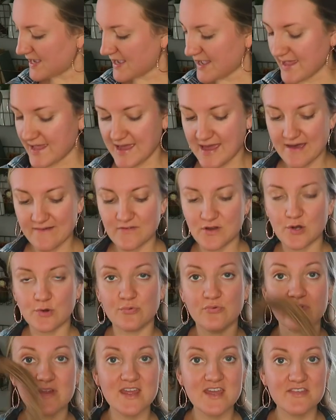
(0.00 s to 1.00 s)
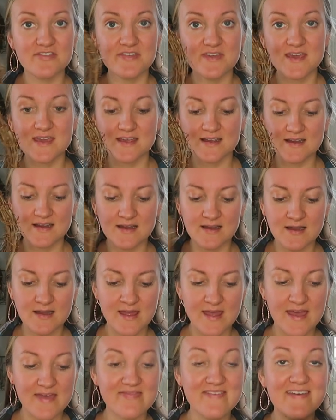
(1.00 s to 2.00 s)
I have a wreath here,
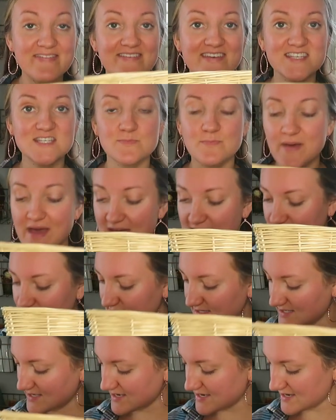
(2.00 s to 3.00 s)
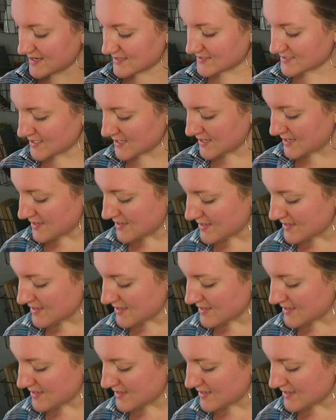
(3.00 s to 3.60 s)
and then this basket,